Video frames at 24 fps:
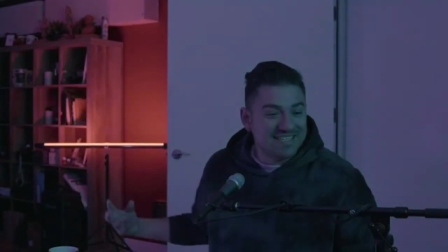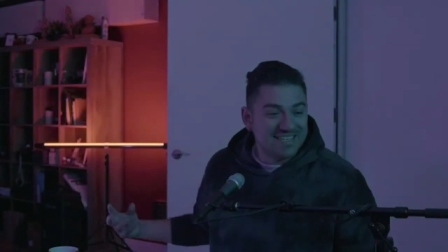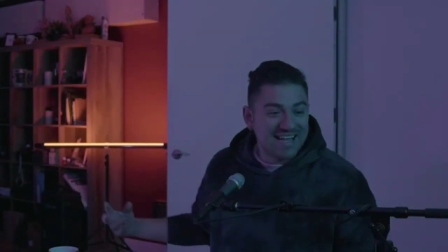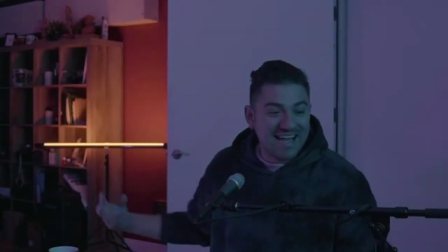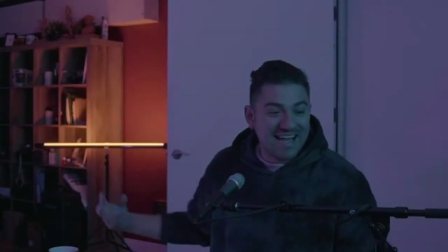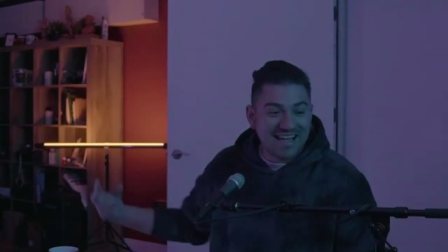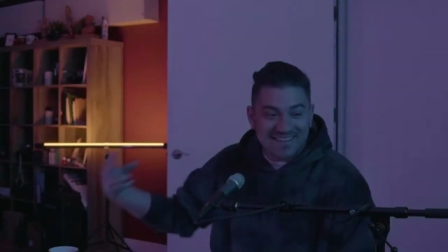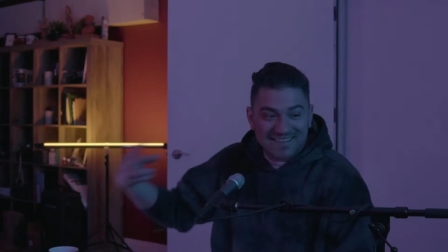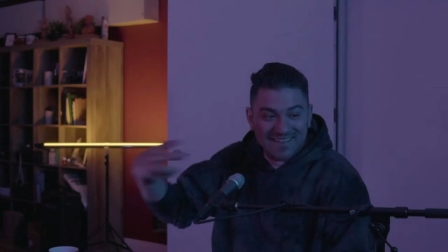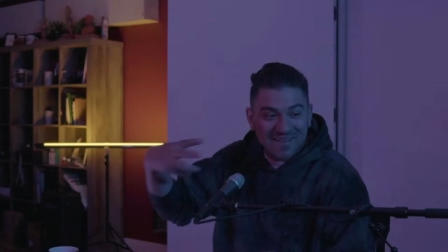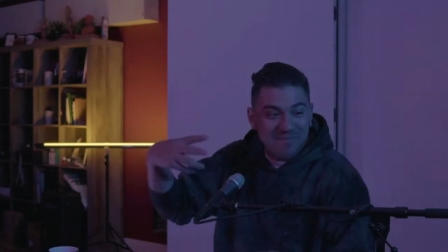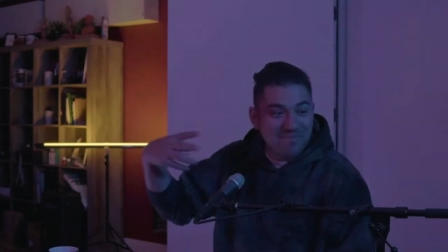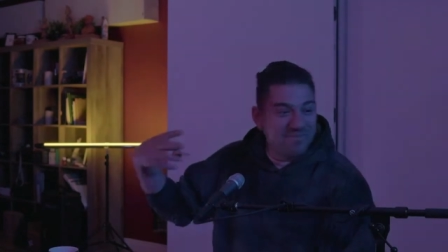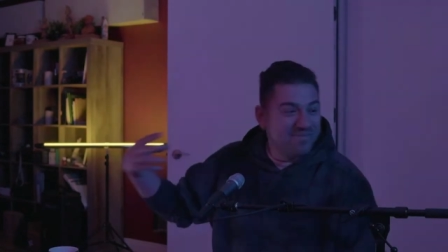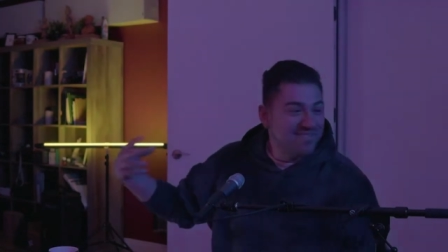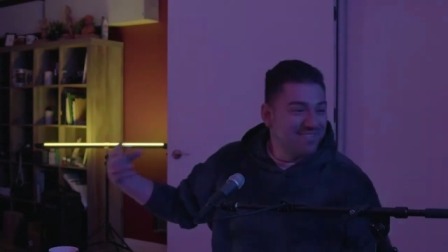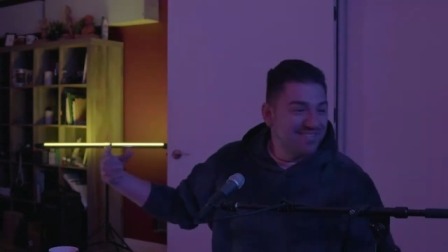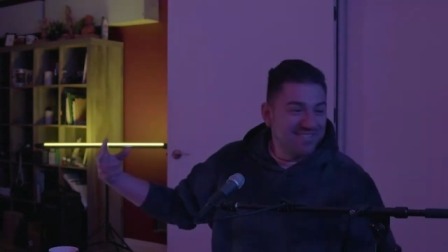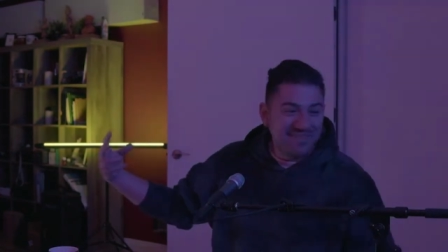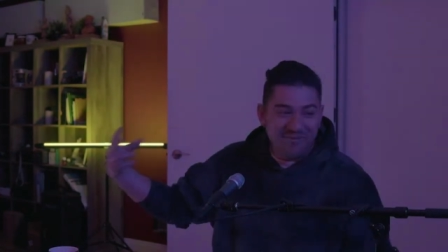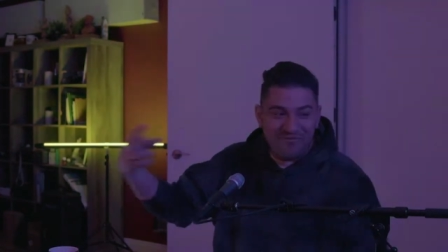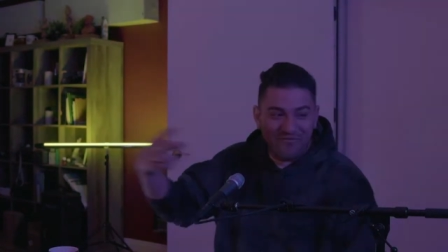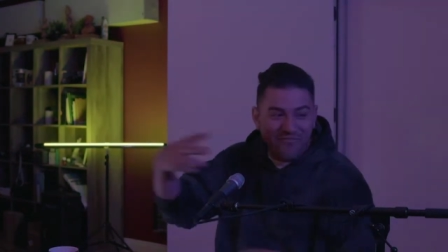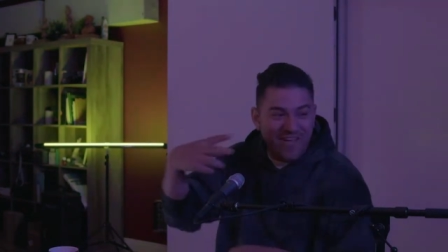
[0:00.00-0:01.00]
Like the
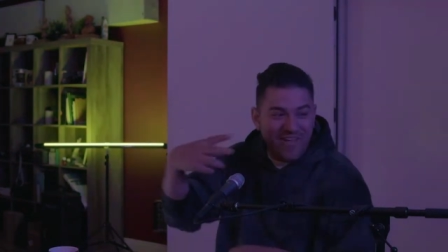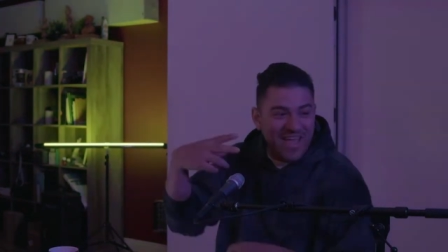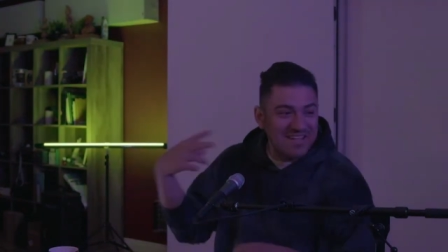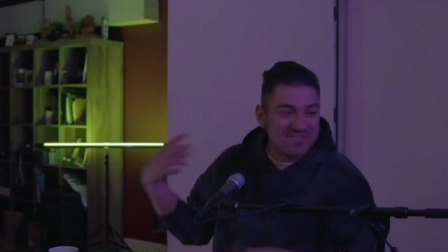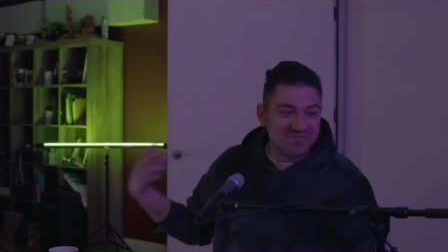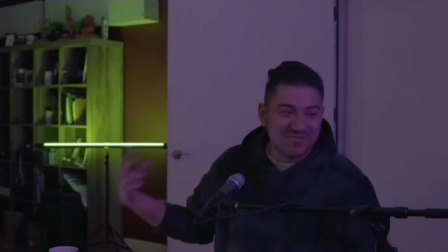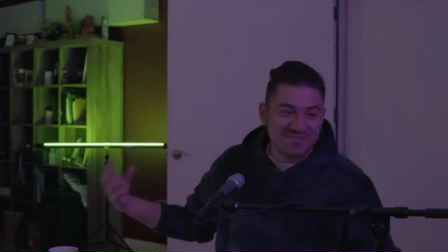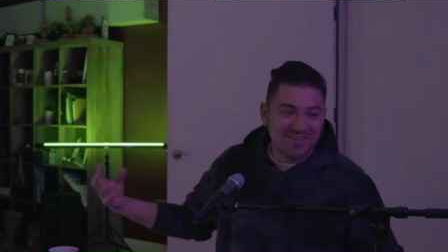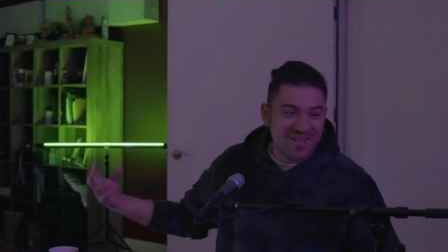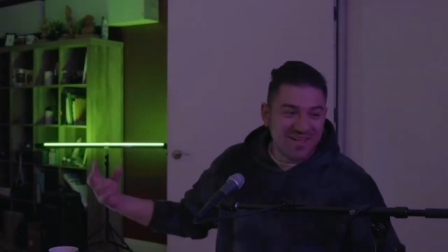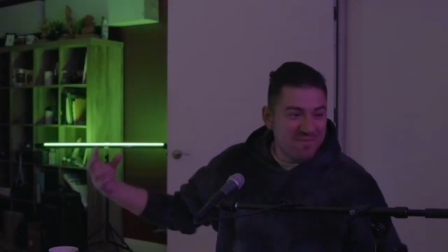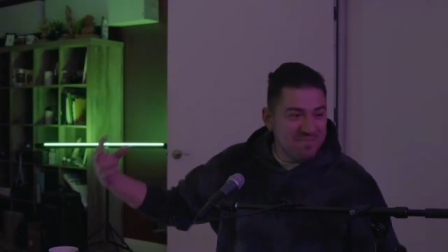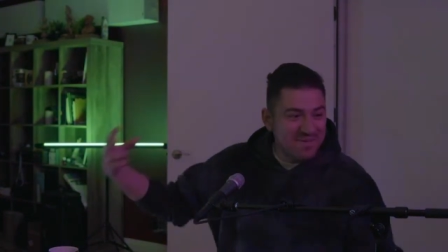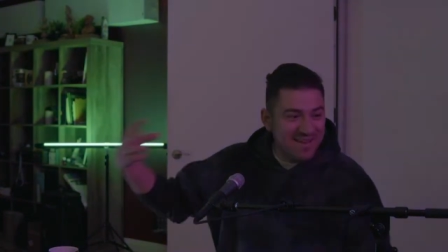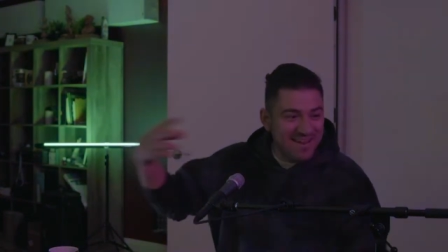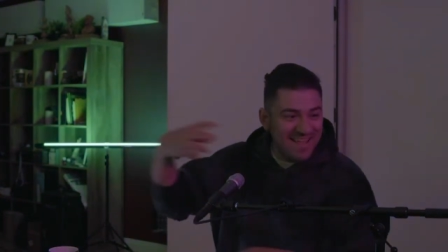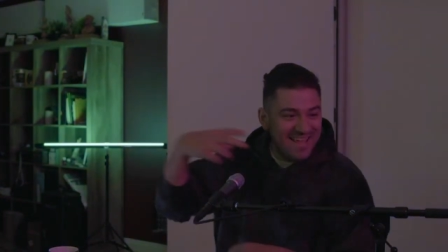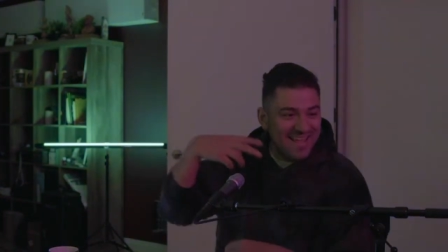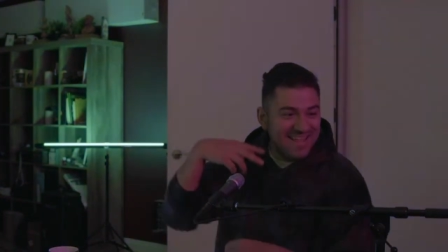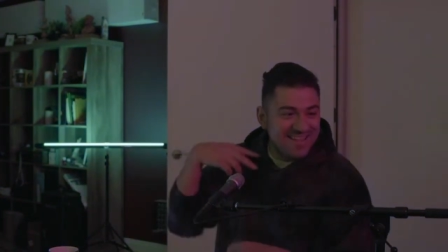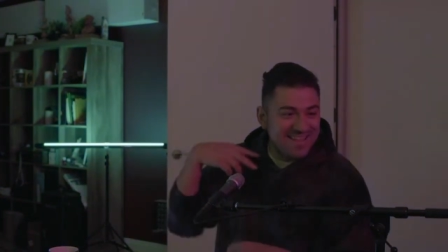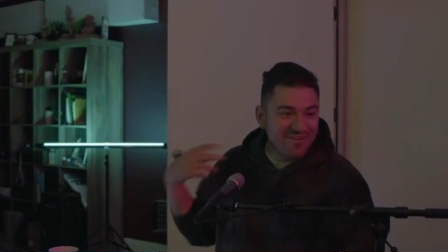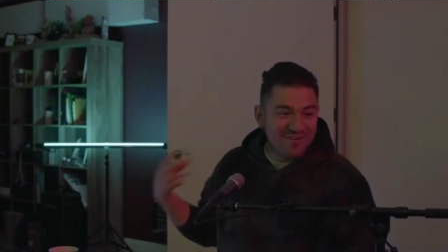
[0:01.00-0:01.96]
the fans was coming in.